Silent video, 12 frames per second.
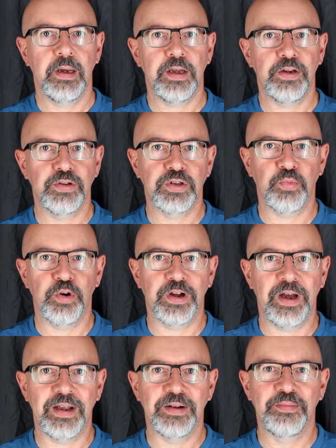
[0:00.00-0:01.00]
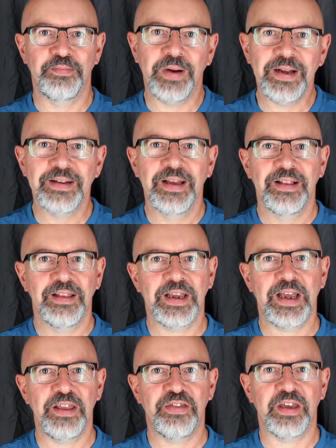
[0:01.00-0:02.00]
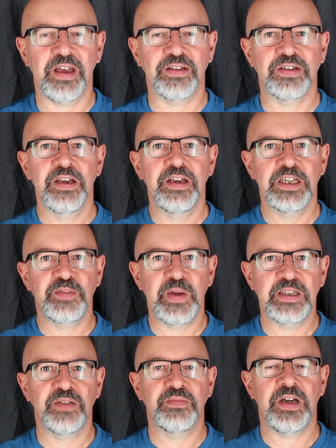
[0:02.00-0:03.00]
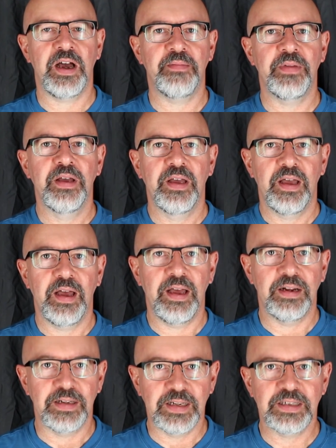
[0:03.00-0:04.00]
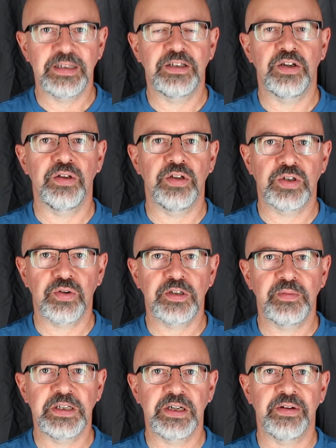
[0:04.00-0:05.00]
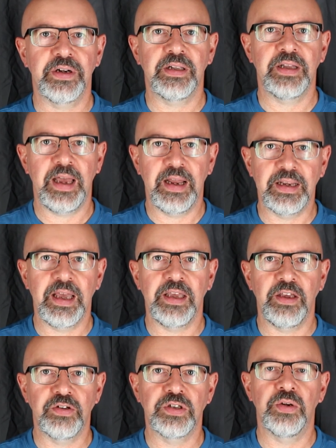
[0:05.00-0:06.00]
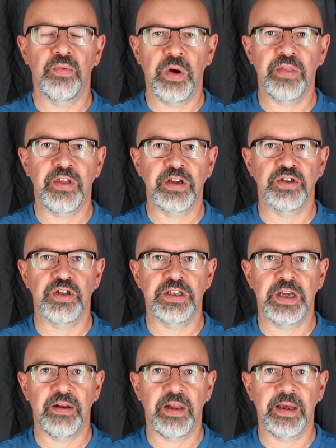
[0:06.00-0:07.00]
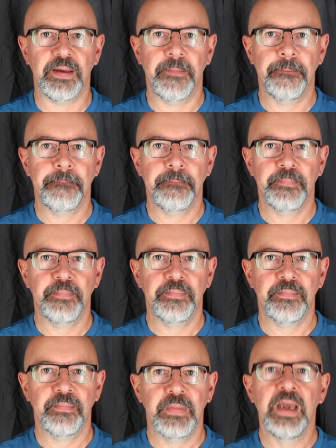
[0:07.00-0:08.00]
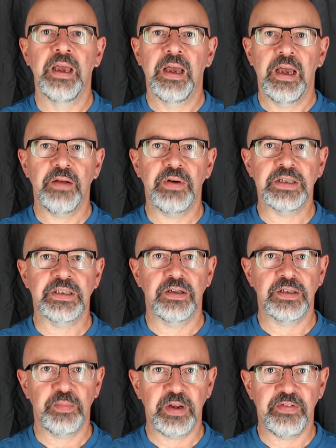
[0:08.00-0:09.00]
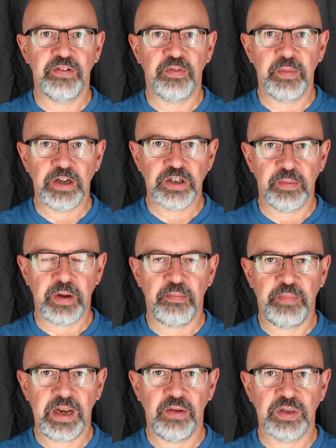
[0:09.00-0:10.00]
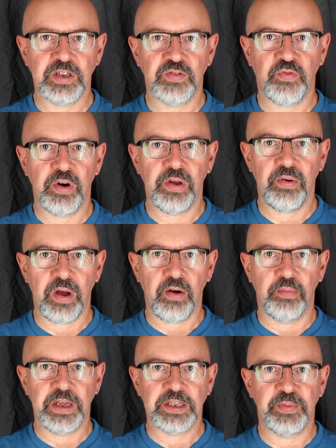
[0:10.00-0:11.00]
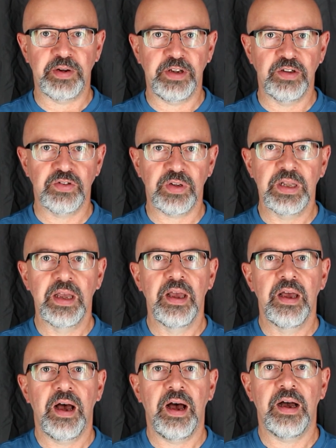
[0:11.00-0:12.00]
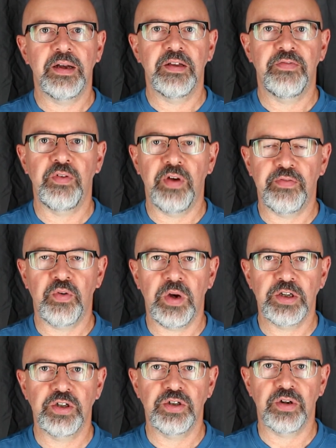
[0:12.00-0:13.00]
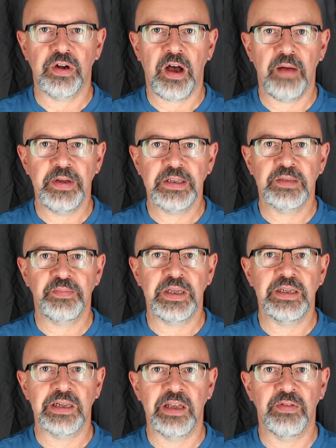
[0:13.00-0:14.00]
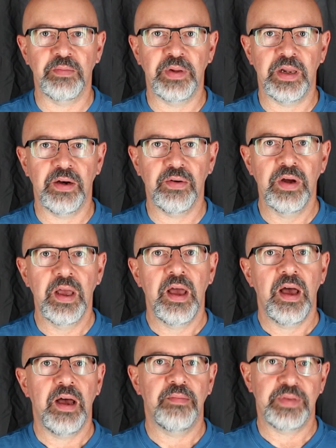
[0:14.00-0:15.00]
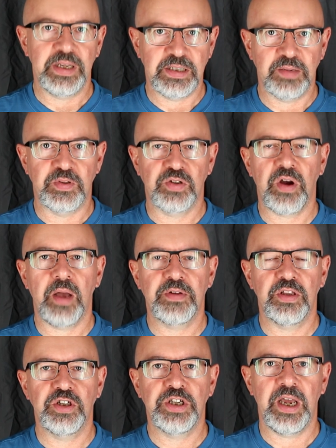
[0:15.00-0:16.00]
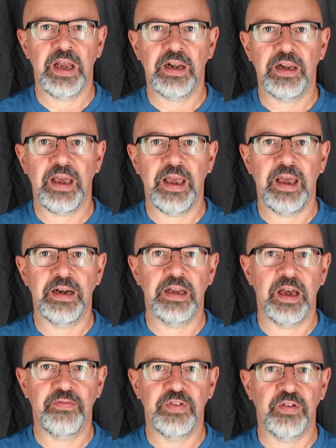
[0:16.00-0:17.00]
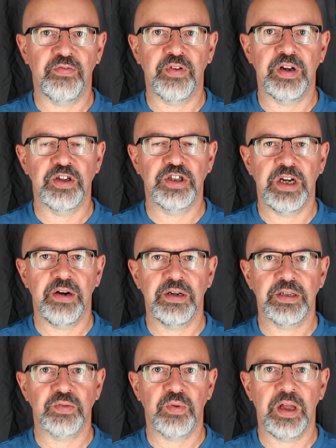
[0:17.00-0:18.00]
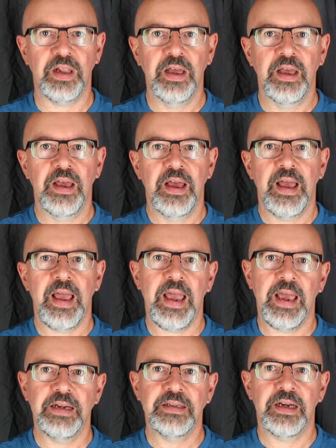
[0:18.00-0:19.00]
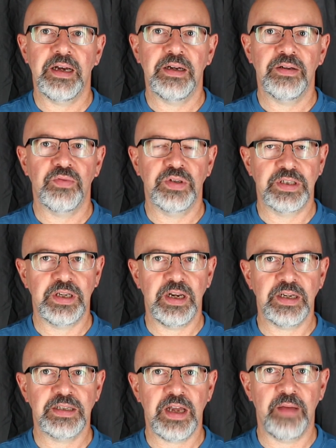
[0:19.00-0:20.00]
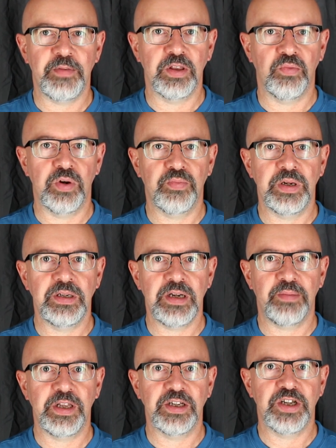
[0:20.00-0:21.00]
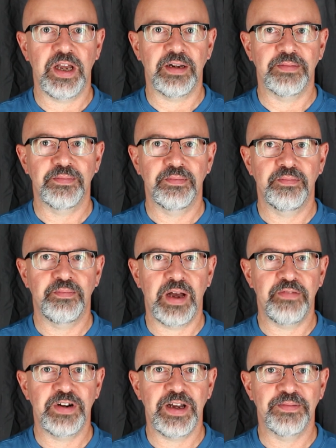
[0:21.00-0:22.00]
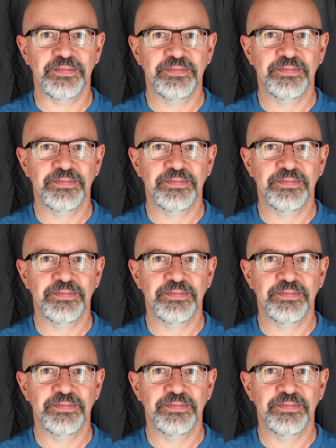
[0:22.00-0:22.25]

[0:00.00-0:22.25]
Could use some work on it. But like anything else, you spend some time and listen to the source material and get used to what things should sound like. Anyways, there's a bit of information about Pennywhistles for you. I hope that's been useful. If you have questions or comments, please leave them below. Please subscribe to the channel and feel free to share it as well. And we'll see you next time on the Woodwind Doubling channel. Bye for now.